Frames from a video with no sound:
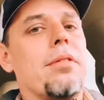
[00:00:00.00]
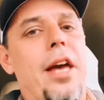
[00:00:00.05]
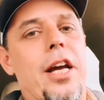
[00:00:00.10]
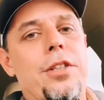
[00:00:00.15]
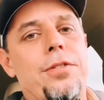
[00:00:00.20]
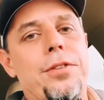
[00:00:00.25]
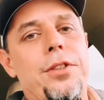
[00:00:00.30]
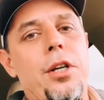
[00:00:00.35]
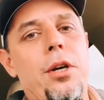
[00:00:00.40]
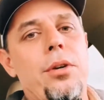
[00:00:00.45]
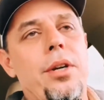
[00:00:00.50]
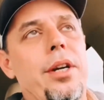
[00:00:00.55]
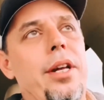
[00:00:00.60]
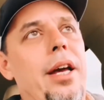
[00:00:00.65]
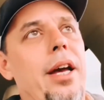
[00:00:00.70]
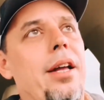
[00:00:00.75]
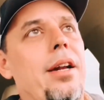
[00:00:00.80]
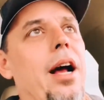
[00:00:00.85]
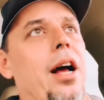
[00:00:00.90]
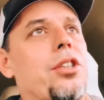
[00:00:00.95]
Thanks for tuning
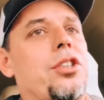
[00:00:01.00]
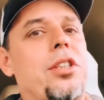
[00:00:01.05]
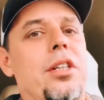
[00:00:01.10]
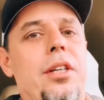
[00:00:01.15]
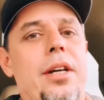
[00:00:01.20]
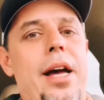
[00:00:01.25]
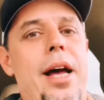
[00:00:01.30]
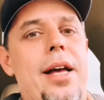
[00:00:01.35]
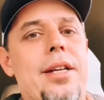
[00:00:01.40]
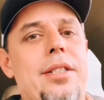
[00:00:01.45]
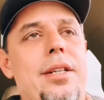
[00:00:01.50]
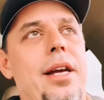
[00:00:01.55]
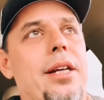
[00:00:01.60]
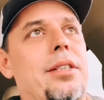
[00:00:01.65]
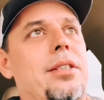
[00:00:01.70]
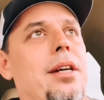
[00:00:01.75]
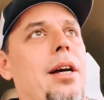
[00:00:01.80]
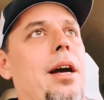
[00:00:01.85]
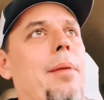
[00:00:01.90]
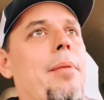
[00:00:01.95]
in. I'll see you guys
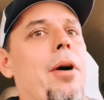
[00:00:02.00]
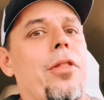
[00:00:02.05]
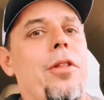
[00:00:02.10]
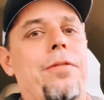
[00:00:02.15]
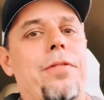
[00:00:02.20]
next time on the